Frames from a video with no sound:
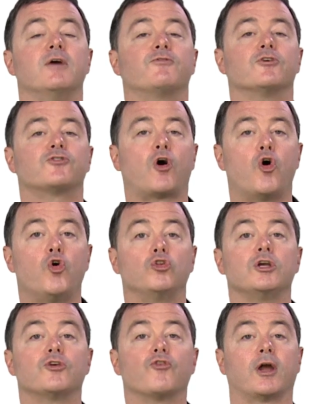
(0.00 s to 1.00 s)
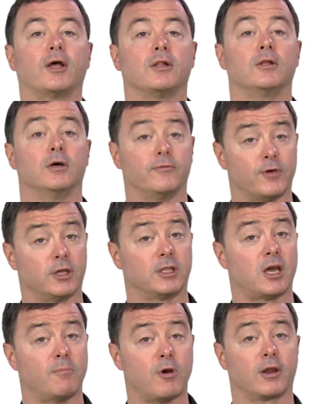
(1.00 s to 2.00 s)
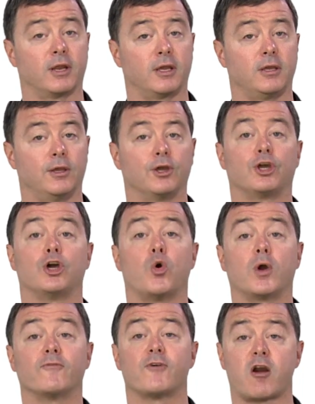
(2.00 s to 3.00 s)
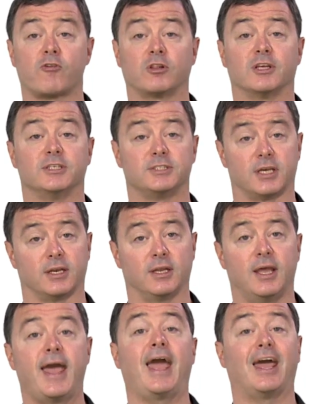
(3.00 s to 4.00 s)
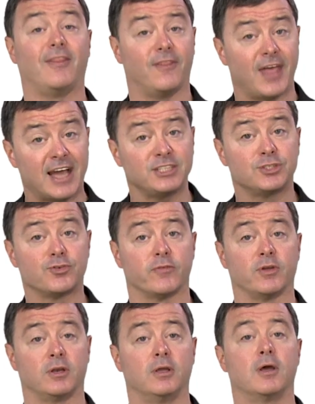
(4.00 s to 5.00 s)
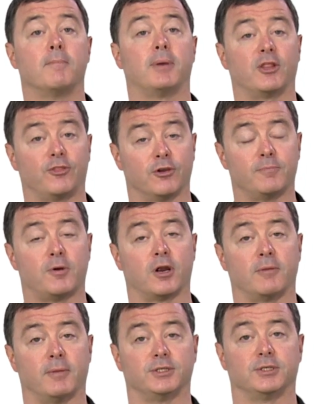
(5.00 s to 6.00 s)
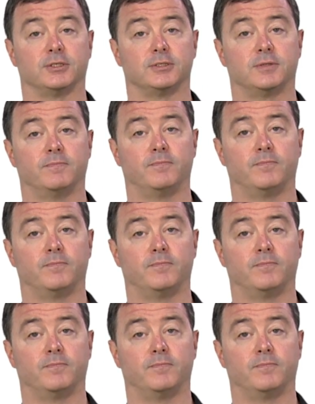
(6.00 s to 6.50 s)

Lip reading: If there's a holy grail of online marketing, going viral is it, and that's driven by third-party mentions.